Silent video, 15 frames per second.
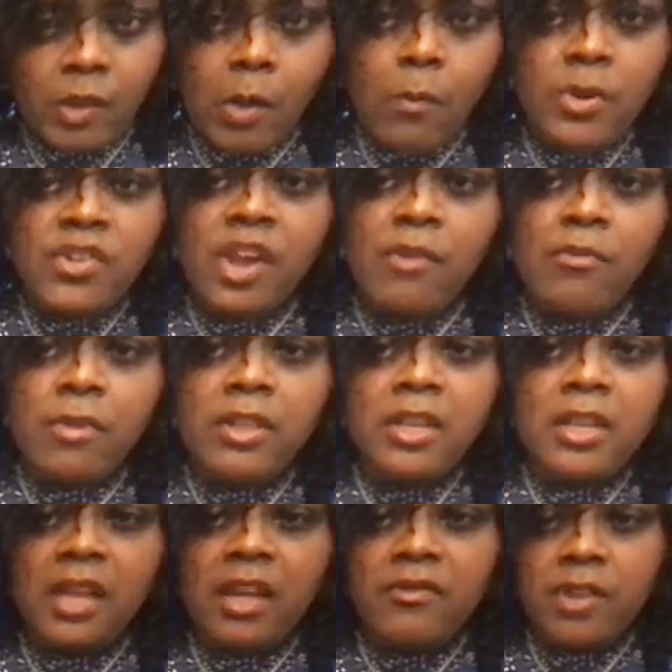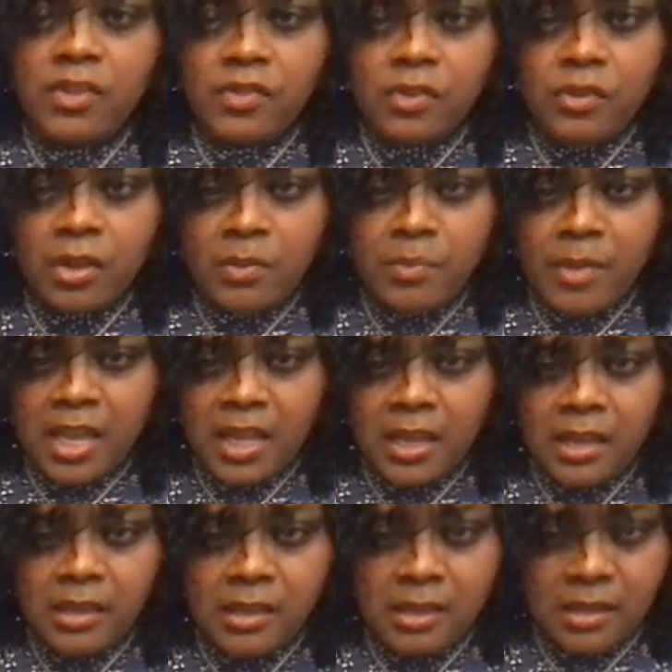which I really love because you can make
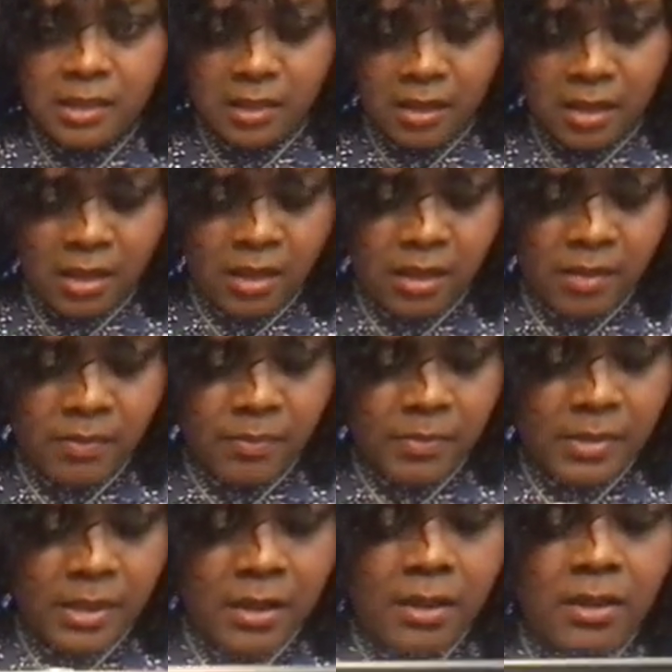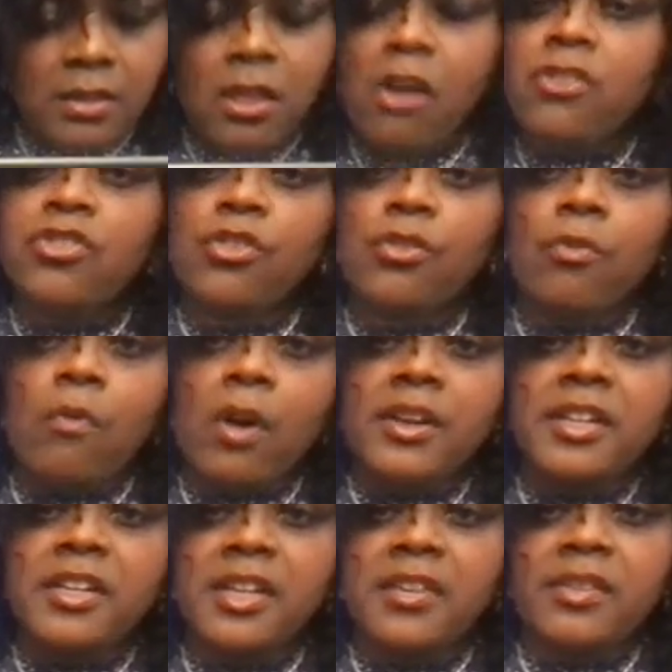larger
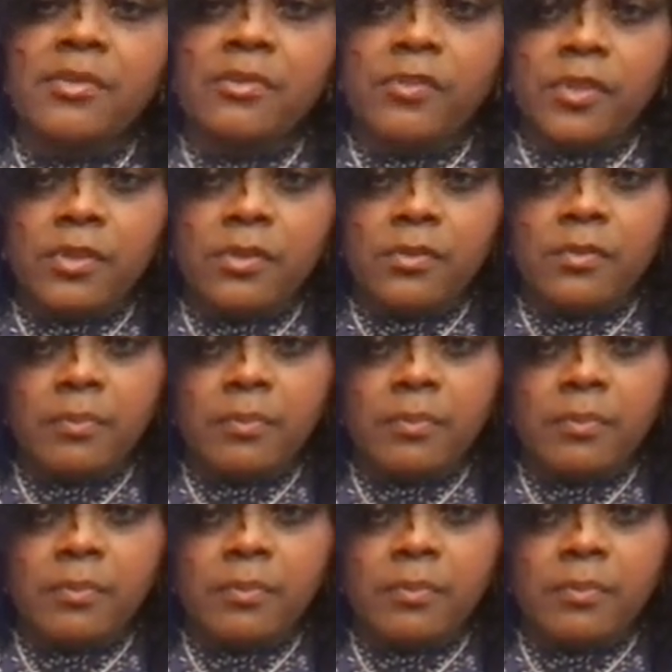quantities of food